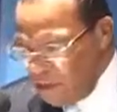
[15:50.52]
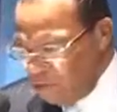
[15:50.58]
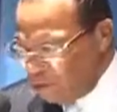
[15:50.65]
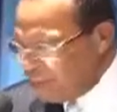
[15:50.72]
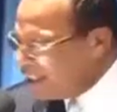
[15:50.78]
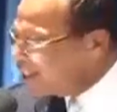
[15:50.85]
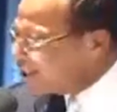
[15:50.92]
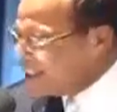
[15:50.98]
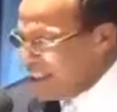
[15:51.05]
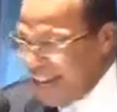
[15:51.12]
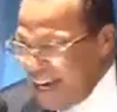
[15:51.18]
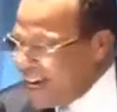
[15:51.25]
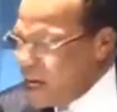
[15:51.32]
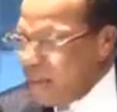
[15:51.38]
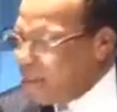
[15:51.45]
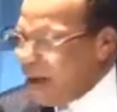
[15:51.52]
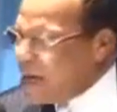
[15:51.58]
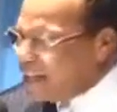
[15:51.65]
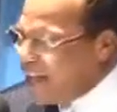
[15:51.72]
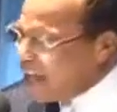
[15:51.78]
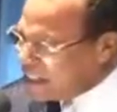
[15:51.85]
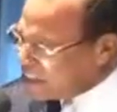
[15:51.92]
who didn't care
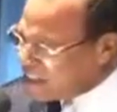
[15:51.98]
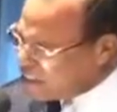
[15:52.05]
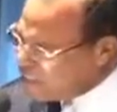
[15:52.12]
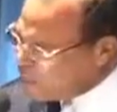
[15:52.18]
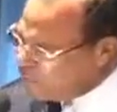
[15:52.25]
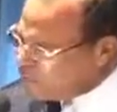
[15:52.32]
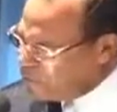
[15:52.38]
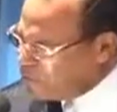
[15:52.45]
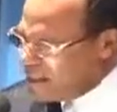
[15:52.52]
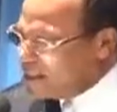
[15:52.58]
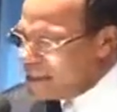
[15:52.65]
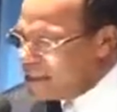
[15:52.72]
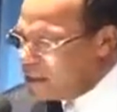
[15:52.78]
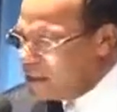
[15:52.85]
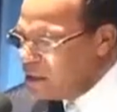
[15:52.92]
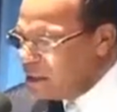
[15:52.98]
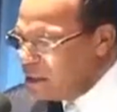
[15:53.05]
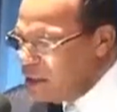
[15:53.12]
about our suffering,